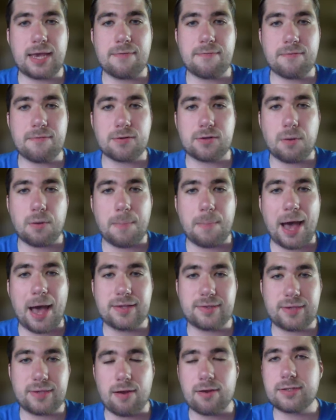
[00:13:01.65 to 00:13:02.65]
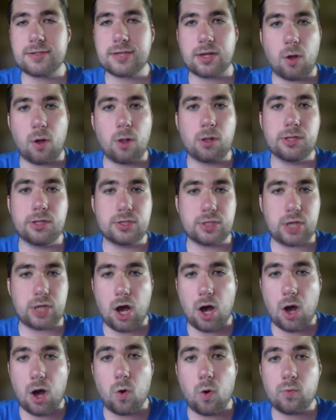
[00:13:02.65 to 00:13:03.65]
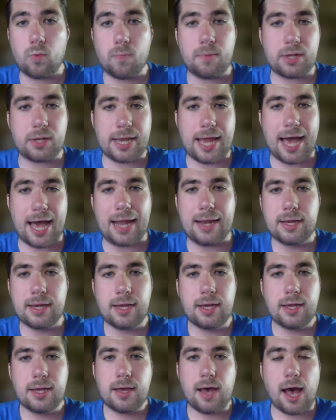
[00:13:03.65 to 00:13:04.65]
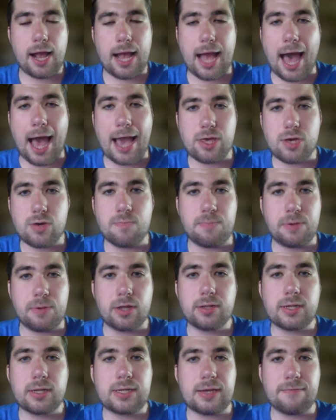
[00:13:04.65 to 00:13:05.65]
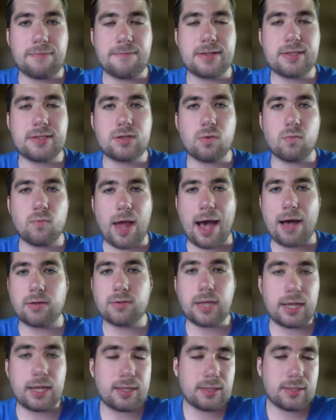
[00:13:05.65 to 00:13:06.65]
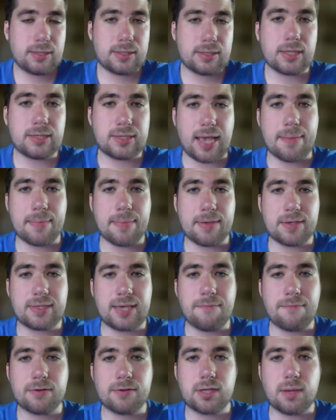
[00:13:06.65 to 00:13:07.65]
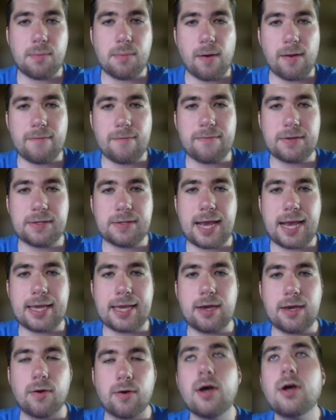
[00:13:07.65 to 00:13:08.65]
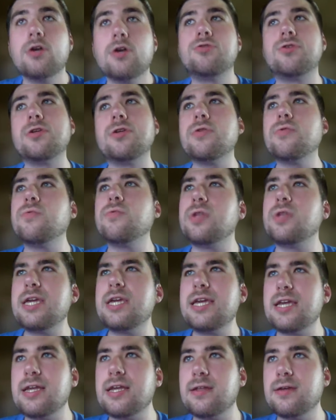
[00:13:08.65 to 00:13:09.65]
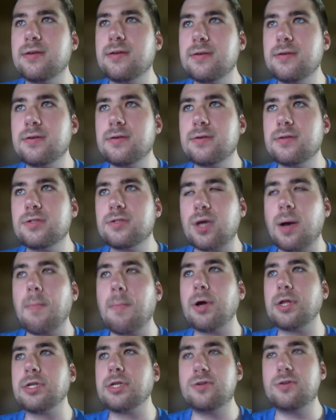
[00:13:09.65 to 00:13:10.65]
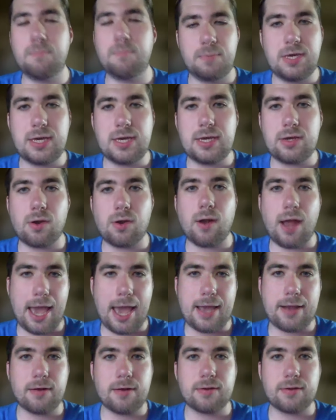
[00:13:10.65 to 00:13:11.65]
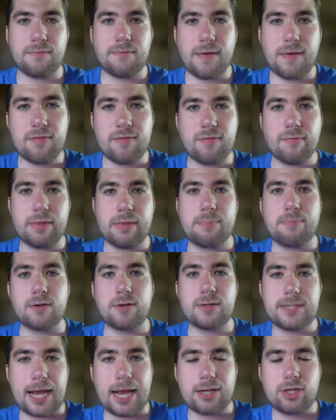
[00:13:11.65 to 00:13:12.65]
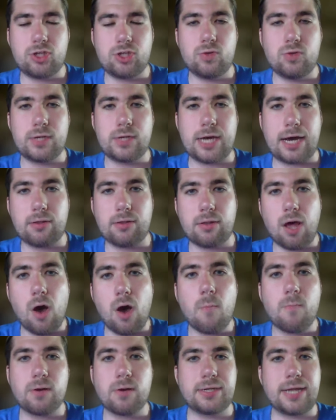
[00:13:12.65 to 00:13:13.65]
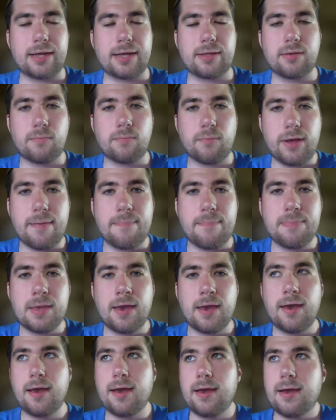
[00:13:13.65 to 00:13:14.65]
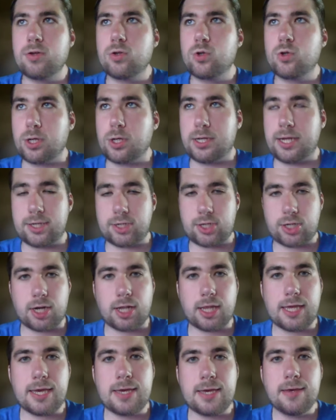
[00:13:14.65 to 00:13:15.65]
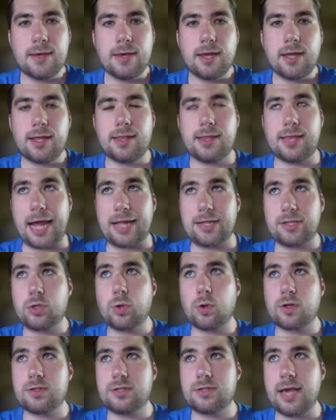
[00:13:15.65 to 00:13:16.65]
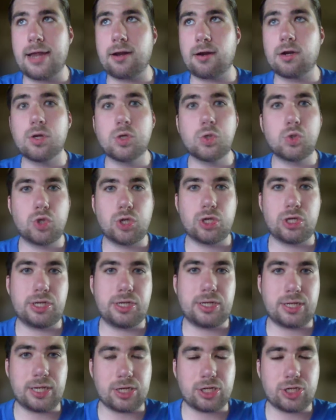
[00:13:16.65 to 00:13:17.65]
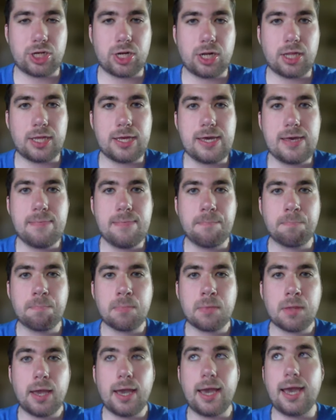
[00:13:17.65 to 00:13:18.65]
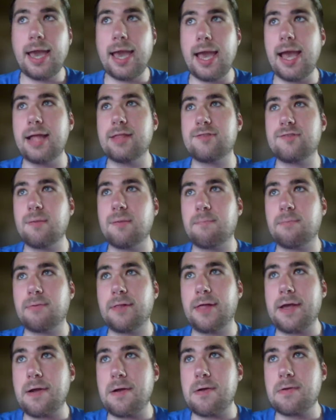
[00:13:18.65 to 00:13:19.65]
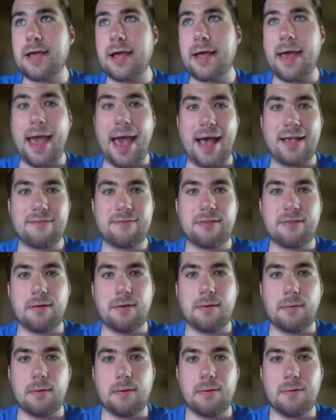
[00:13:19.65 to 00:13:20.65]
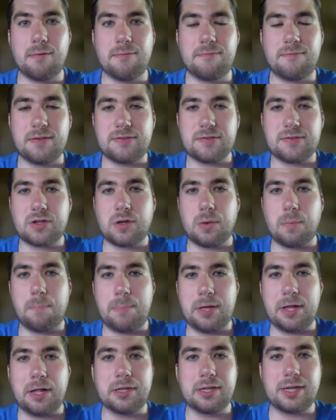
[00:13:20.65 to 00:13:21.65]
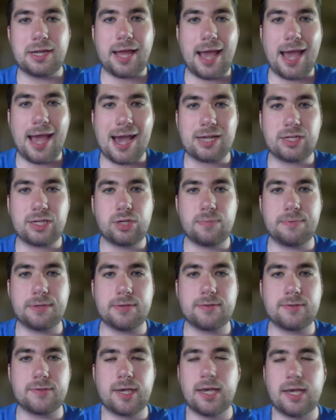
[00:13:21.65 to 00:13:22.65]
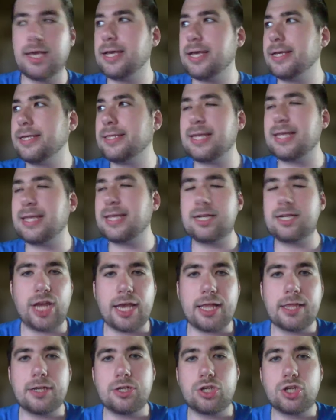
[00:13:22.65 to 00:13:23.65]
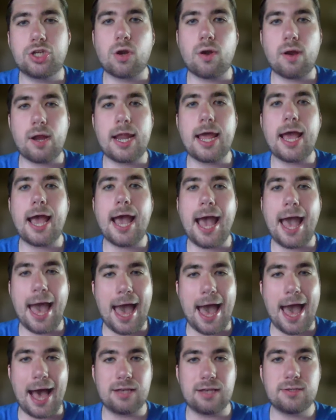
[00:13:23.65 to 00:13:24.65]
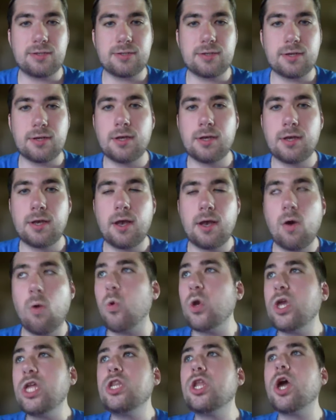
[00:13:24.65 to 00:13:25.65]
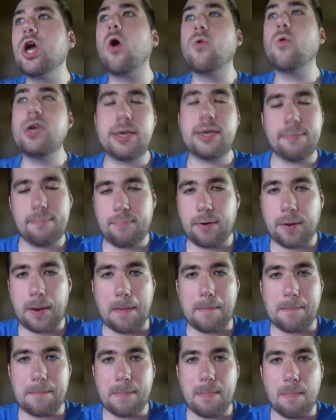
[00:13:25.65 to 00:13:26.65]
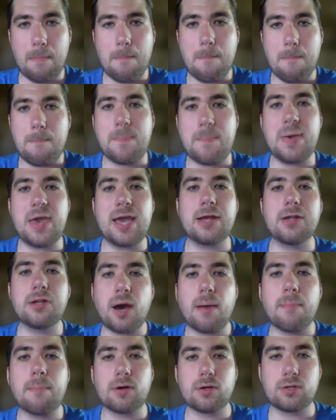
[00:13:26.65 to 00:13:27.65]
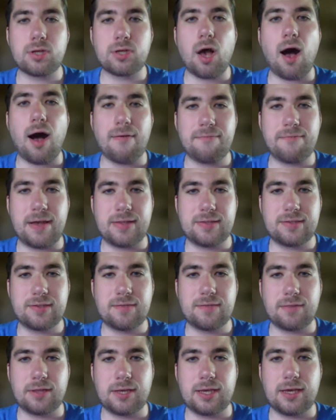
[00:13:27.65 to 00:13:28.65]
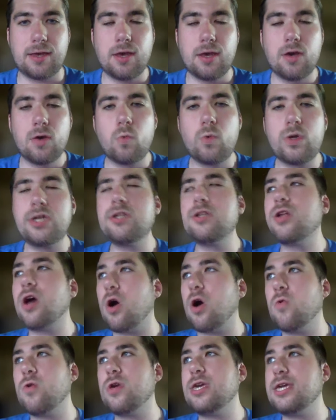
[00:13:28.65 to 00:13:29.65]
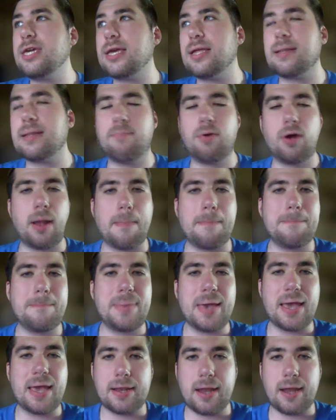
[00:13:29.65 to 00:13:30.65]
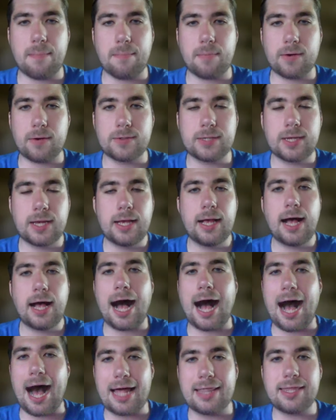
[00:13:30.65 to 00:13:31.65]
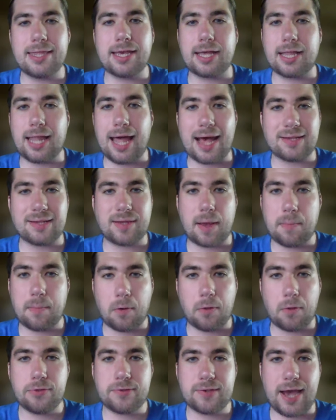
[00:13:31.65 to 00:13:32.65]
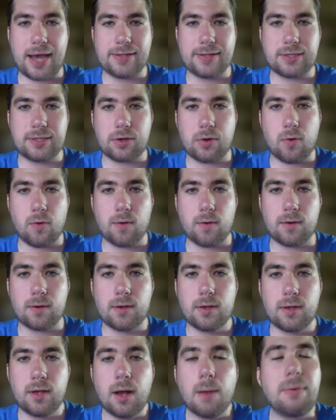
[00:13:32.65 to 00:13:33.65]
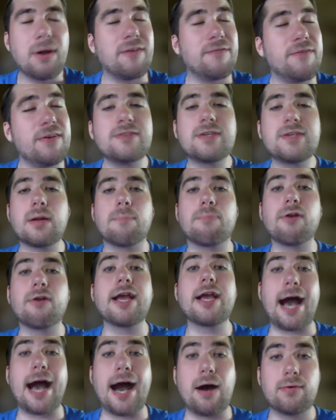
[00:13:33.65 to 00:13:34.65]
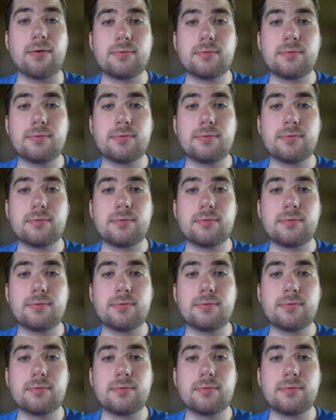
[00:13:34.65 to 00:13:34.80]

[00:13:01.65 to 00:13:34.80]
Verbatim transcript: for Tobias Harris. Can hold his own, but not a guy you build a defense around. And the same is said for Simone Fontecchio. So you need someone to be your anchor defensively, protect you down low, protect the rim. Traditionally, that's your center. Traditionally, it's a player that has the physical build and attributes that Jalen Duren has. We know he can put up big numbers offensively. We know he can put up big numbers on the glass on both sides of the court. But if he's going to break out,